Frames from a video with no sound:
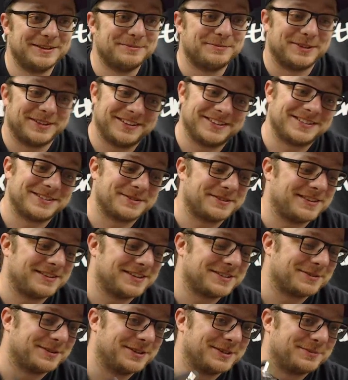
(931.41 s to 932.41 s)
But
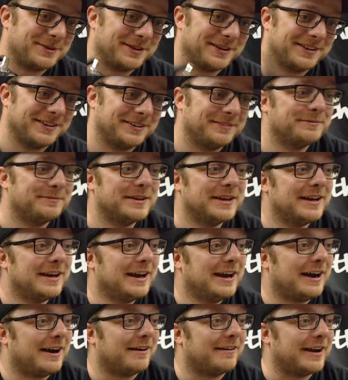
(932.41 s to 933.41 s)
this one is pretty good.
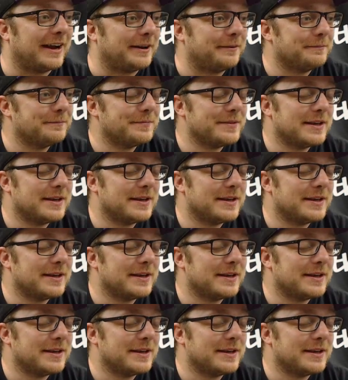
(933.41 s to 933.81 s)
All right.